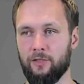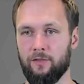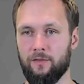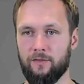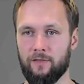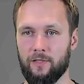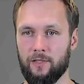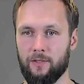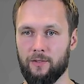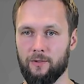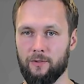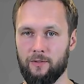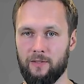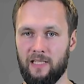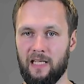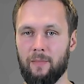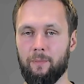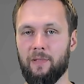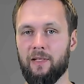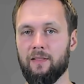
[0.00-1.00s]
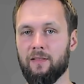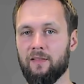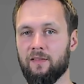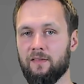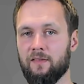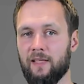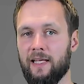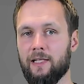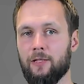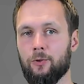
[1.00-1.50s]
so keeping the
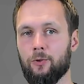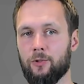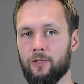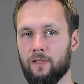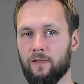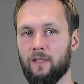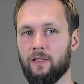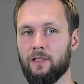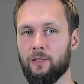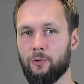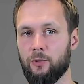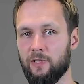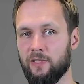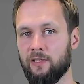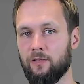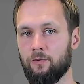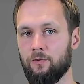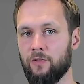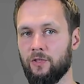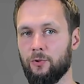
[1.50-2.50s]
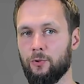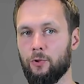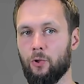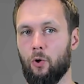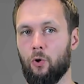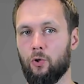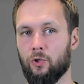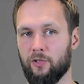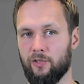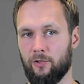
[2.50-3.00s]
stakeholder that you're interviewing
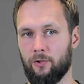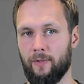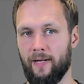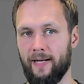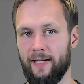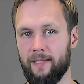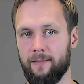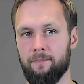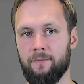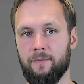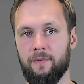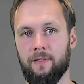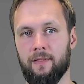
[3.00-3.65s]
on track.